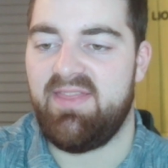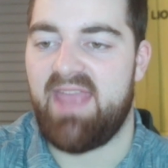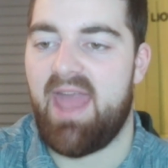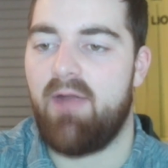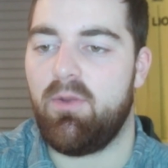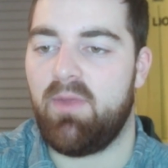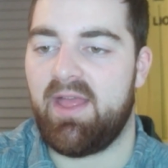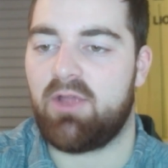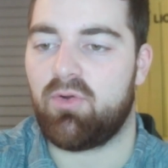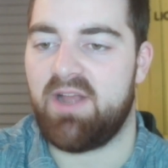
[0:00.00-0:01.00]
the area where they
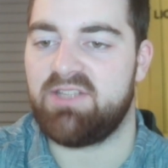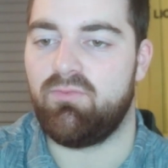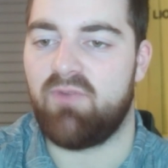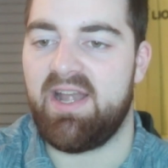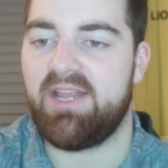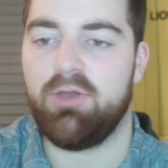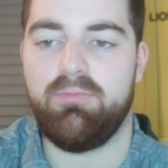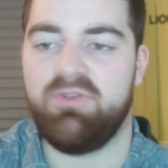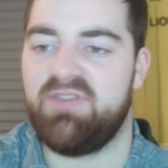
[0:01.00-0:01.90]
create some really good moves.